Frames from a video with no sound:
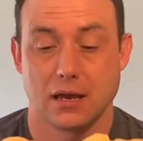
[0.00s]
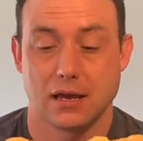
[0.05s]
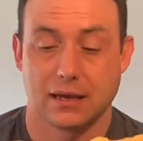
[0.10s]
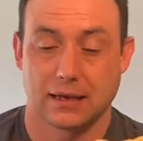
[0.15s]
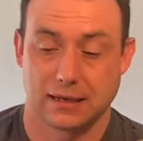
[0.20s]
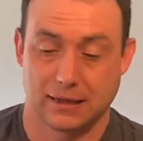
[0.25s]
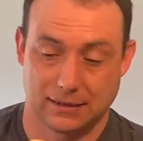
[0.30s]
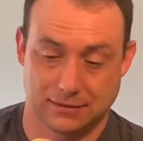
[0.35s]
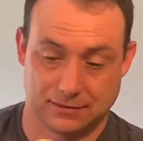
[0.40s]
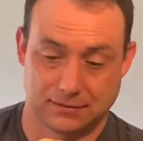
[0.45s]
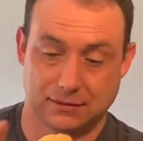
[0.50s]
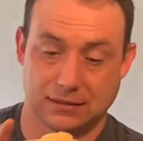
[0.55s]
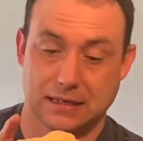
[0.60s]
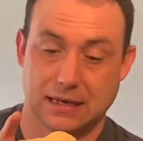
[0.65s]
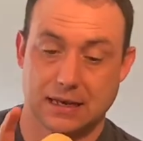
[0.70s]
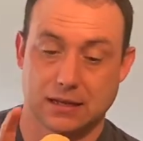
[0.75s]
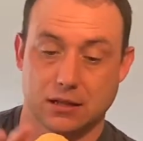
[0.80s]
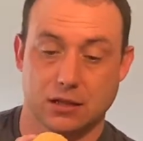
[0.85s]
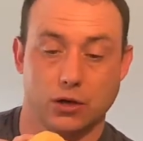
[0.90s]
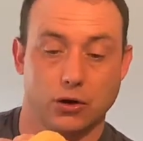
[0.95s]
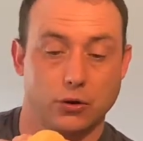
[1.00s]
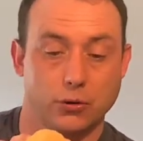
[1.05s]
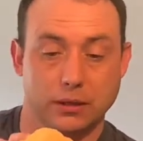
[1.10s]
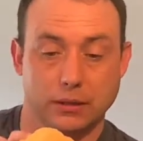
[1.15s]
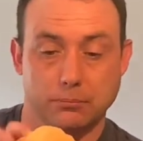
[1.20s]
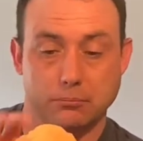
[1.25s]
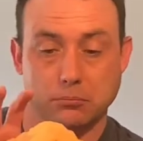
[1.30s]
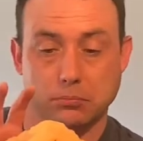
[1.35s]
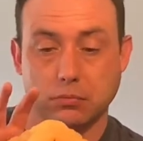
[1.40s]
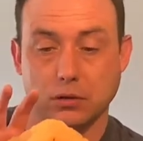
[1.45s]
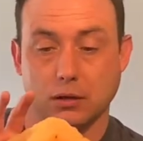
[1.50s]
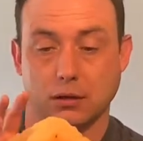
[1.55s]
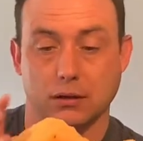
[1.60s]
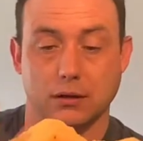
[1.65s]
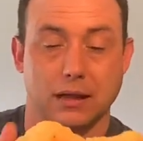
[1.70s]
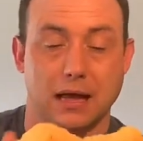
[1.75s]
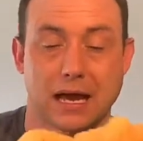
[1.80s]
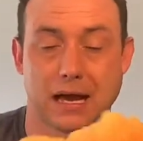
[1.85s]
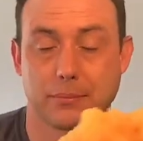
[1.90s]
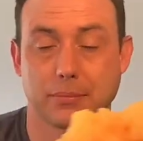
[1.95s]
It's yellow and
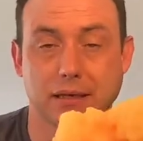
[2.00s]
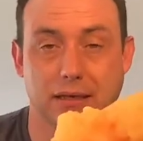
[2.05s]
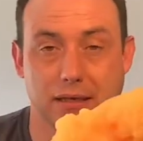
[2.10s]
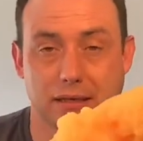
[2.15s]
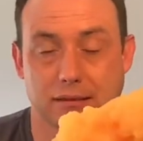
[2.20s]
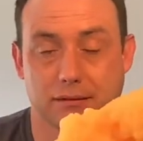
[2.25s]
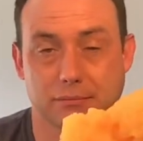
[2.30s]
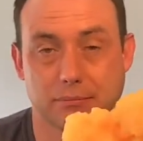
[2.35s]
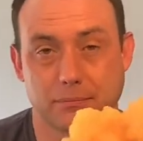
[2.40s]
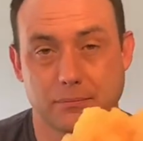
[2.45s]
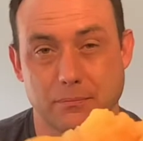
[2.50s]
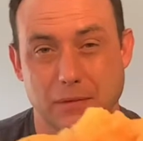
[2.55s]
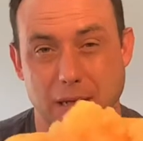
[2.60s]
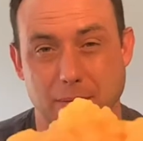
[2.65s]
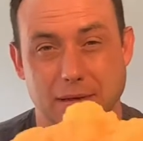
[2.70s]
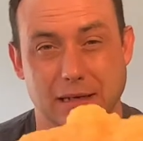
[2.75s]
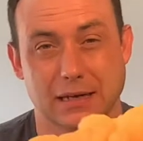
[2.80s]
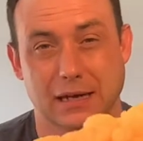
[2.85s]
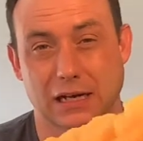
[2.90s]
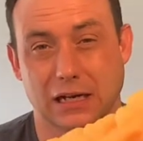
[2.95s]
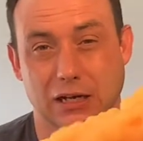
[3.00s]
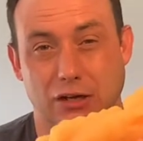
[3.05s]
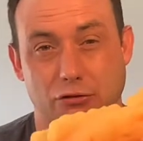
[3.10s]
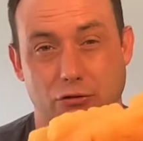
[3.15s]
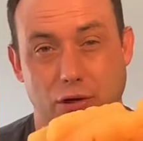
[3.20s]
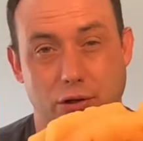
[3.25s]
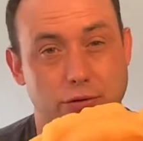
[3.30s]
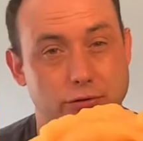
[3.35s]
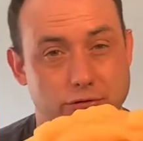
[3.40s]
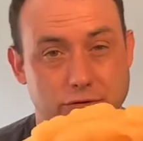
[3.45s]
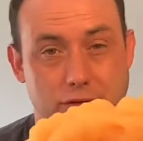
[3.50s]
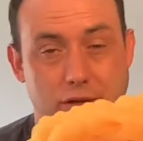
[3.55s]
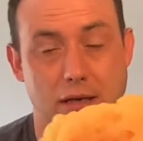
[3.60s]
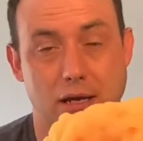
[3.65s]
globby and maybe kind of gross.